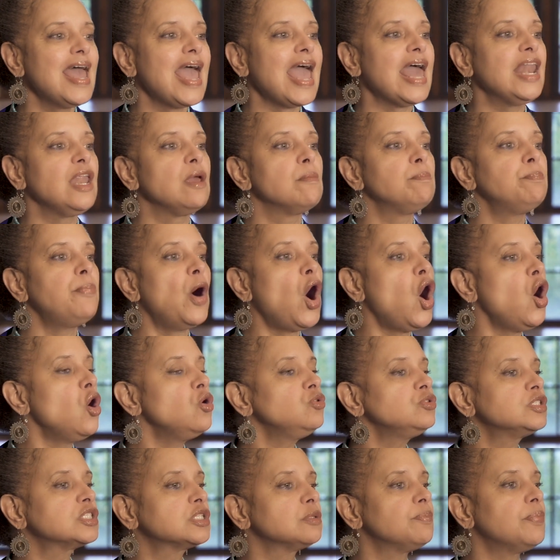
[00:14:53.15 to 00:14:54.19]
and
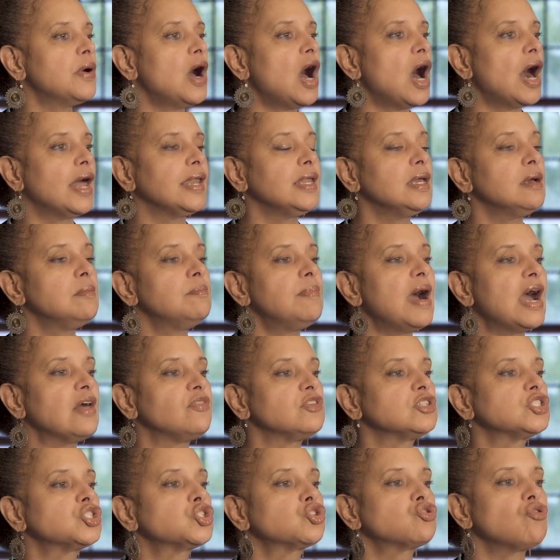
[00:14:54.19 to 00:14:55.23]
imposed upon him by
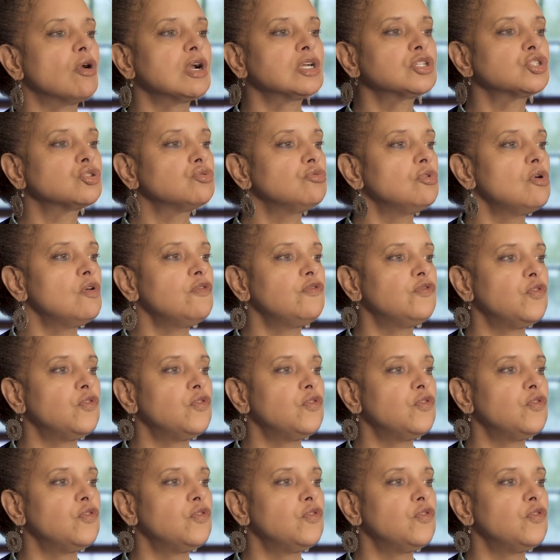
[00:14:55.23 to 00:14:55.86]
the structural